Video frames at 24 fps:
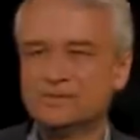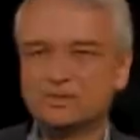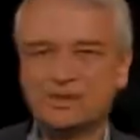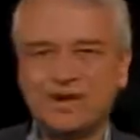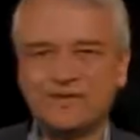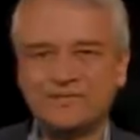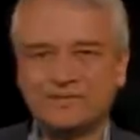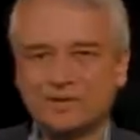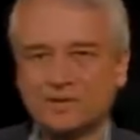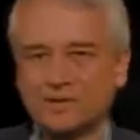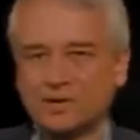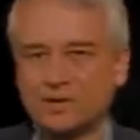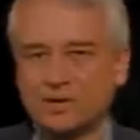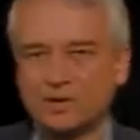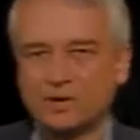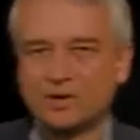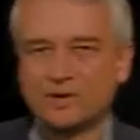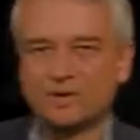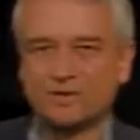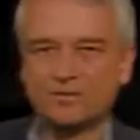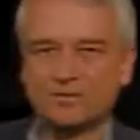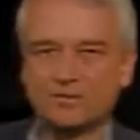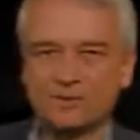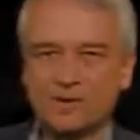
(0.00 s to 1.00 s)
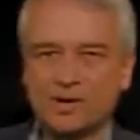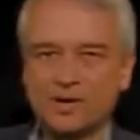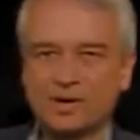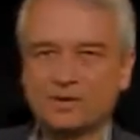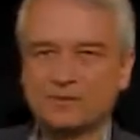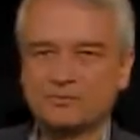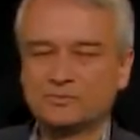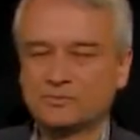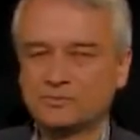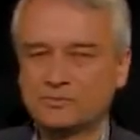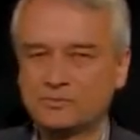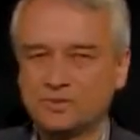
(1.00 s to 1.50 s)
driving a current through
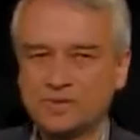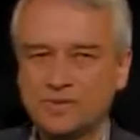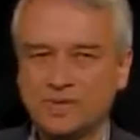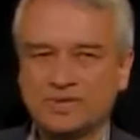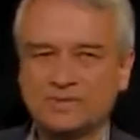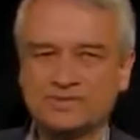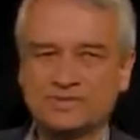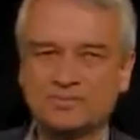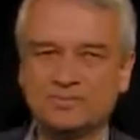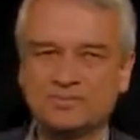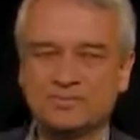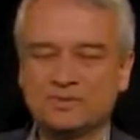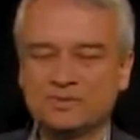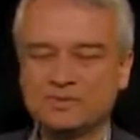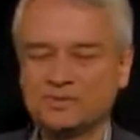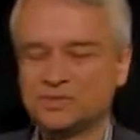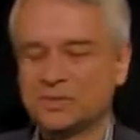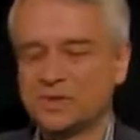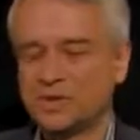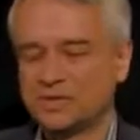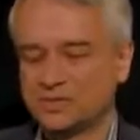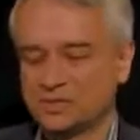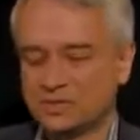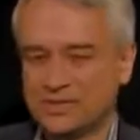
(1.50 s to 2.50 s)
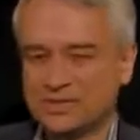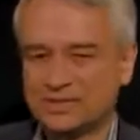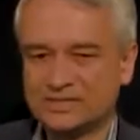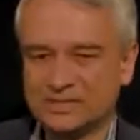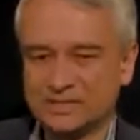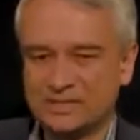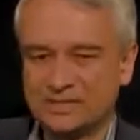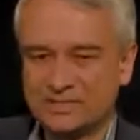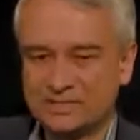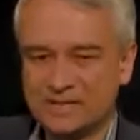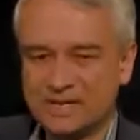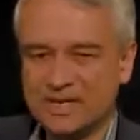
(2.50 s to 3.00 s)
it, doing
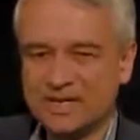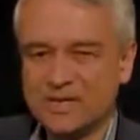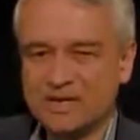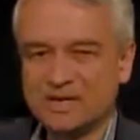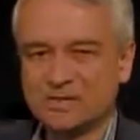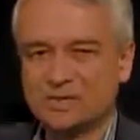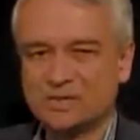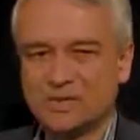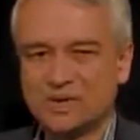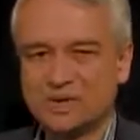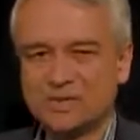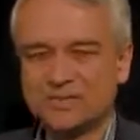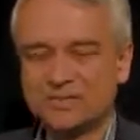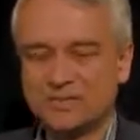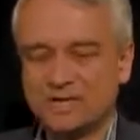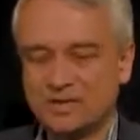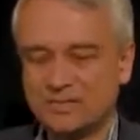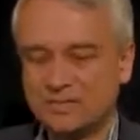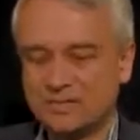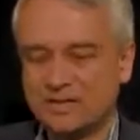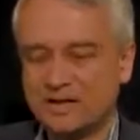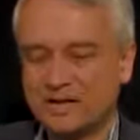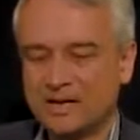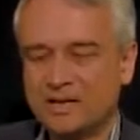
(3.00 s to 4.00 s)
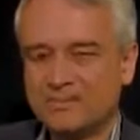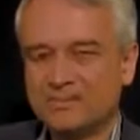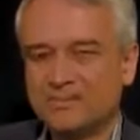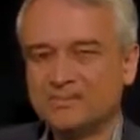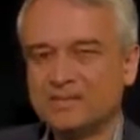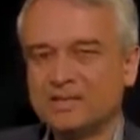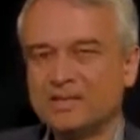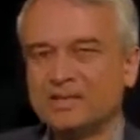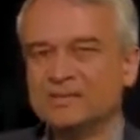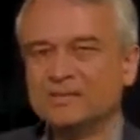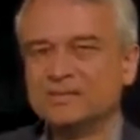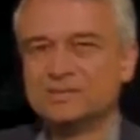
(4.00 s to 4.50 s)
something
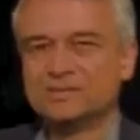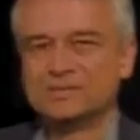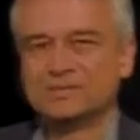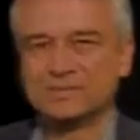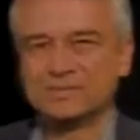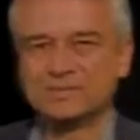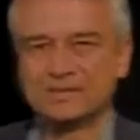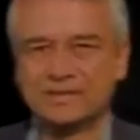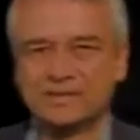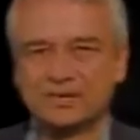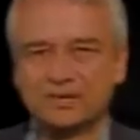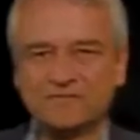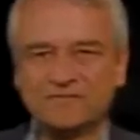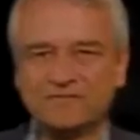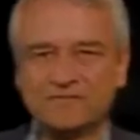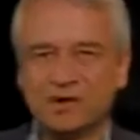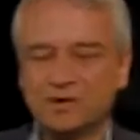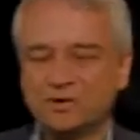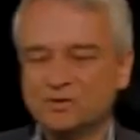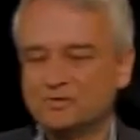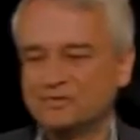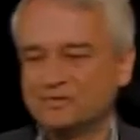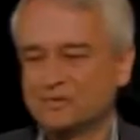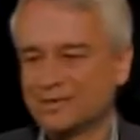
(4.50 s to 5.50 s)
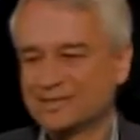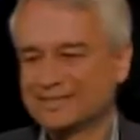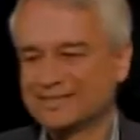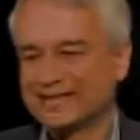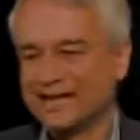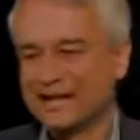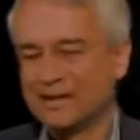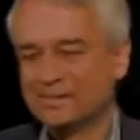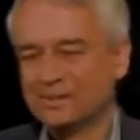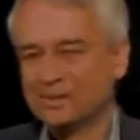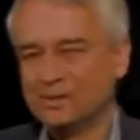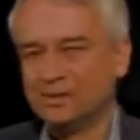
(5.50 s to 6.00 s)
in your phone, for
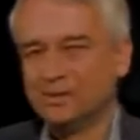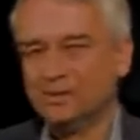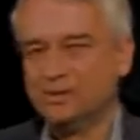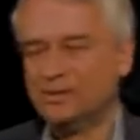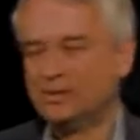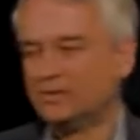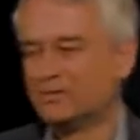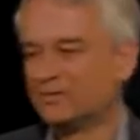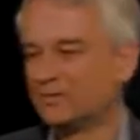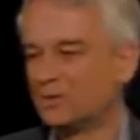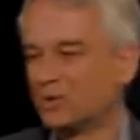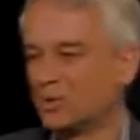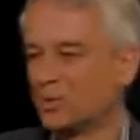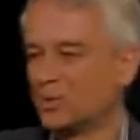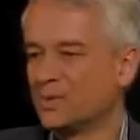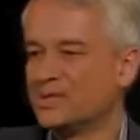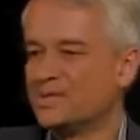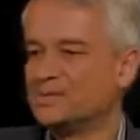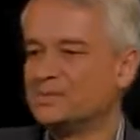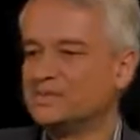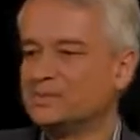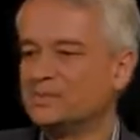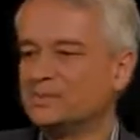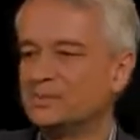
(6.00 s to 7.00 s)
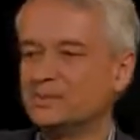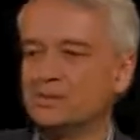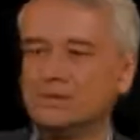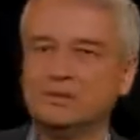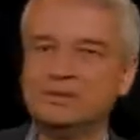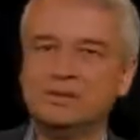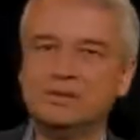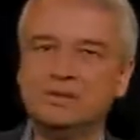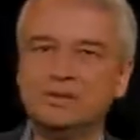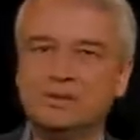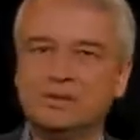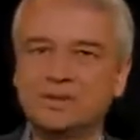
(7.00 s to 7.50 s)
example, for a
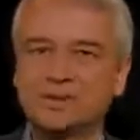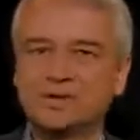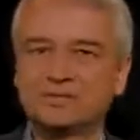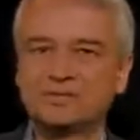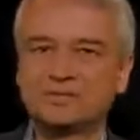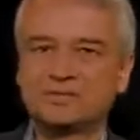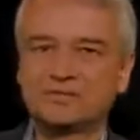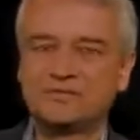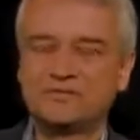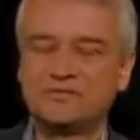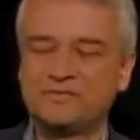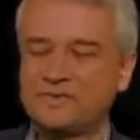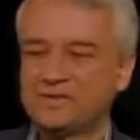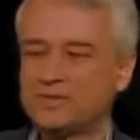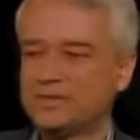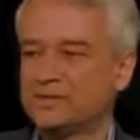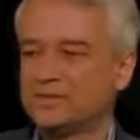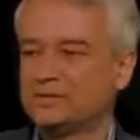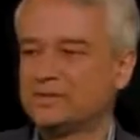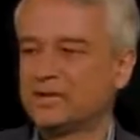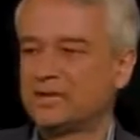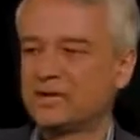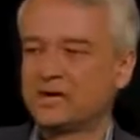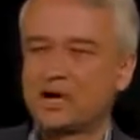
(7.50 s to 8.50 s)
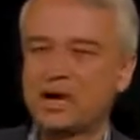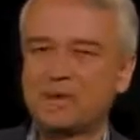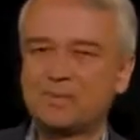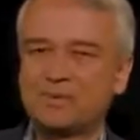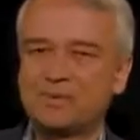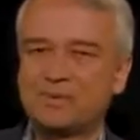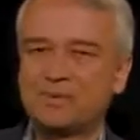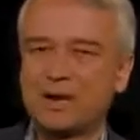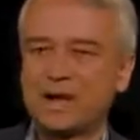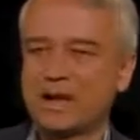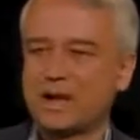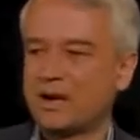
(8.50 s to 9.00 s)
reasonable electric field in a
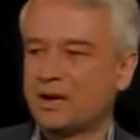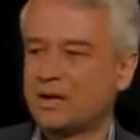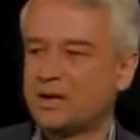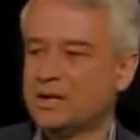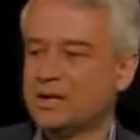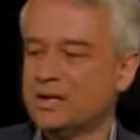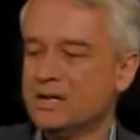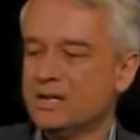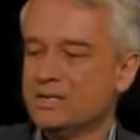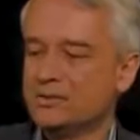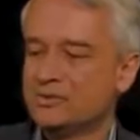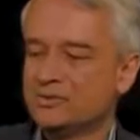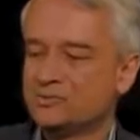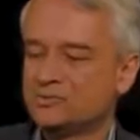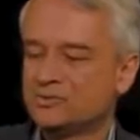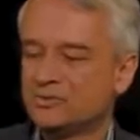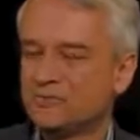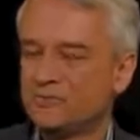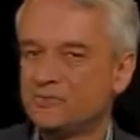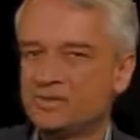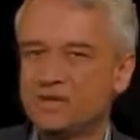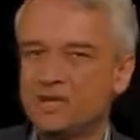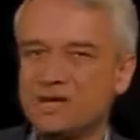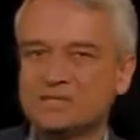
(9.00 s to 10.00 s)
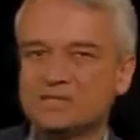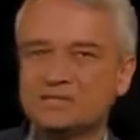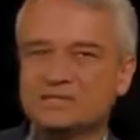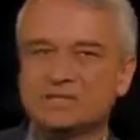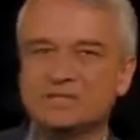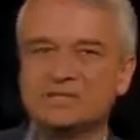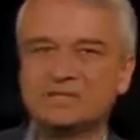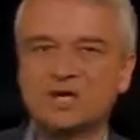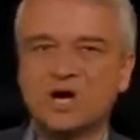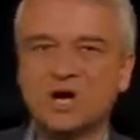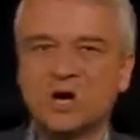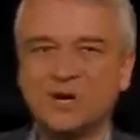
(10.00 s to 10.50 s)
copper wire, the drift
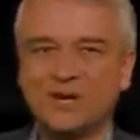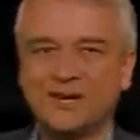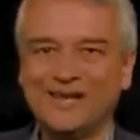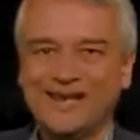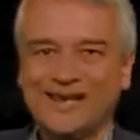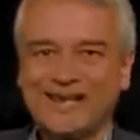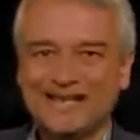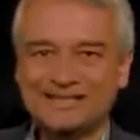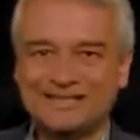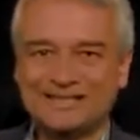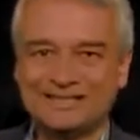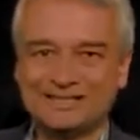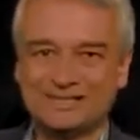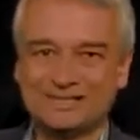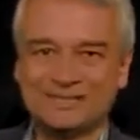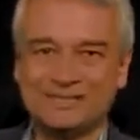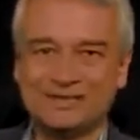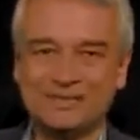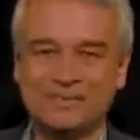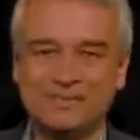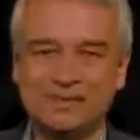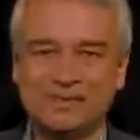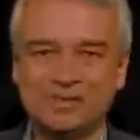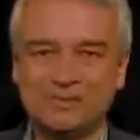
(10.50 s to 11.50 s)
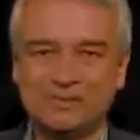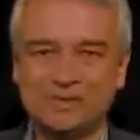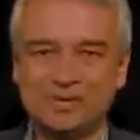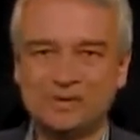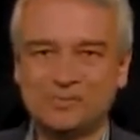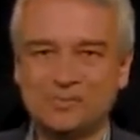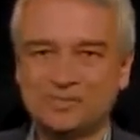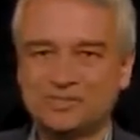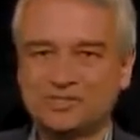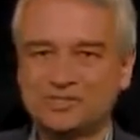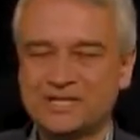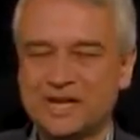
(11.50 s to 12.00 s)
velocities are less than a
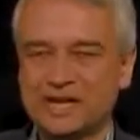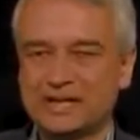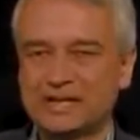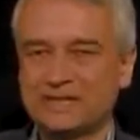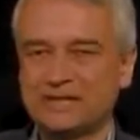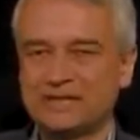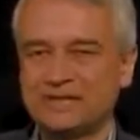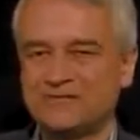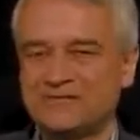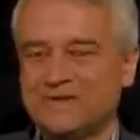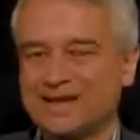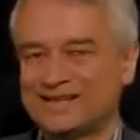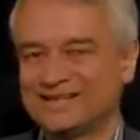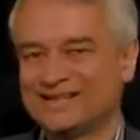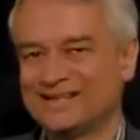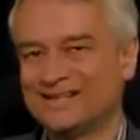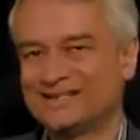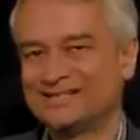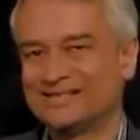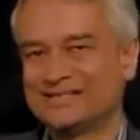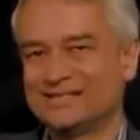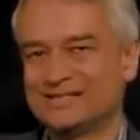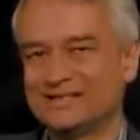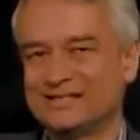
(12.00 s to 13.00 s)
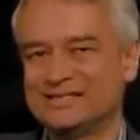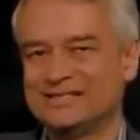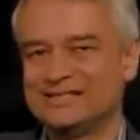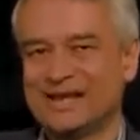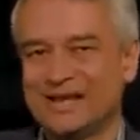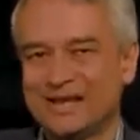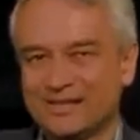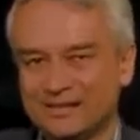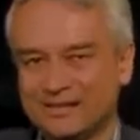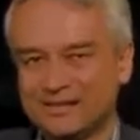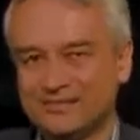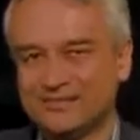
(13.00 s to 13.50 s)
millimeter per second. In fact, less than a
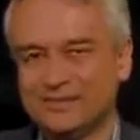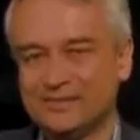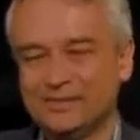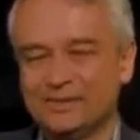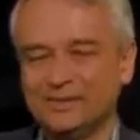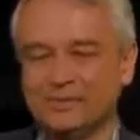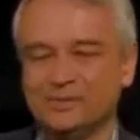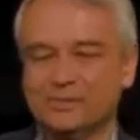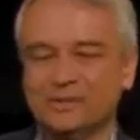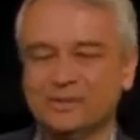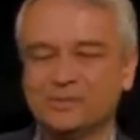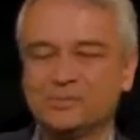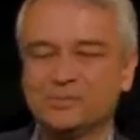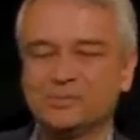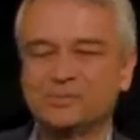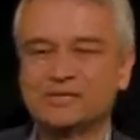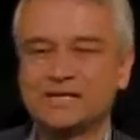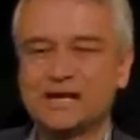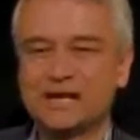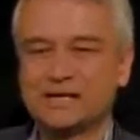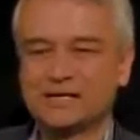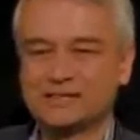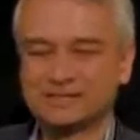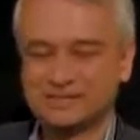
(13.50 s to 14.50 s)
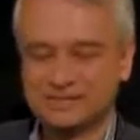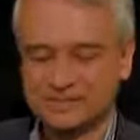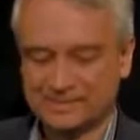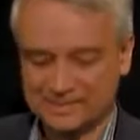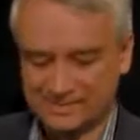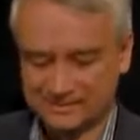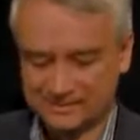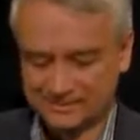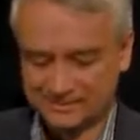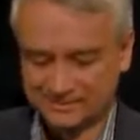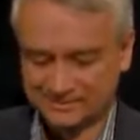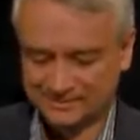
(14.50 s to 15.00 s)
tenth of a millimeter per second,
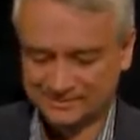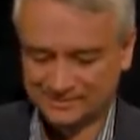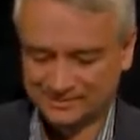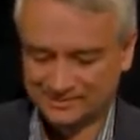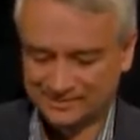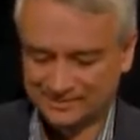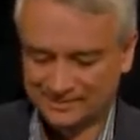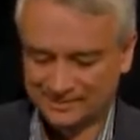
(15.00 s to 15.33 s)
typically.